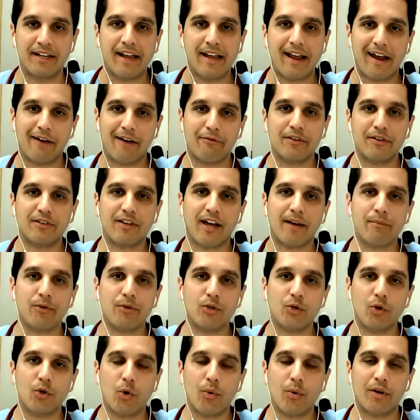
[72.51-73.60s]
Every time you
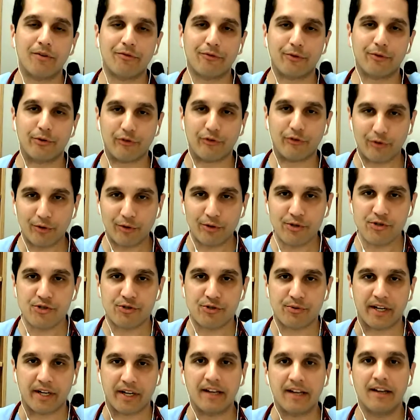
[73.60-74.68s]
go in for
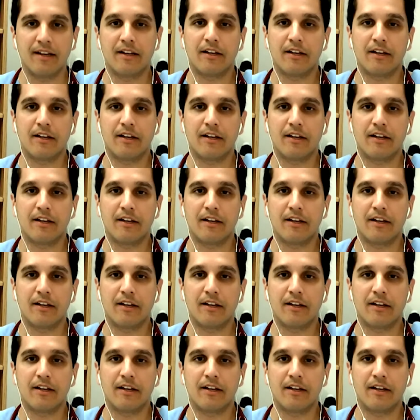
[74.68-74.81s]
surgery,